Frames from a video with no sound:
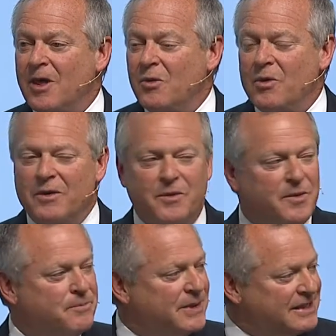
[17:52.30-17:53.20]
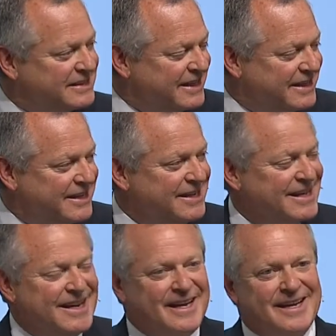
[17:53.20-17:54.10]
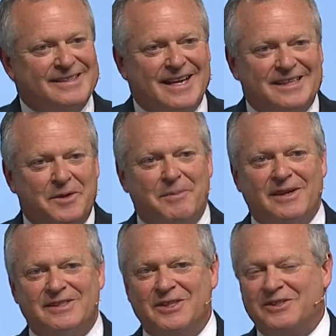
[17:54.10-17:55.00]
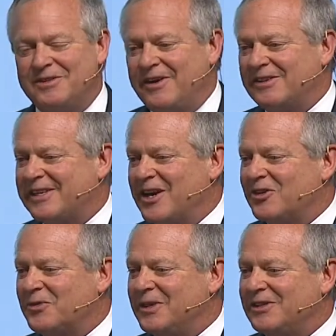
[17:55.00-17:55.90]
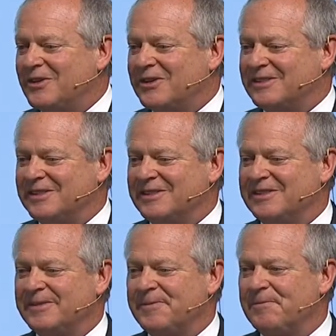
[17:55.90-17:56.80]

when we're busy, is that the best use of our scarce resources?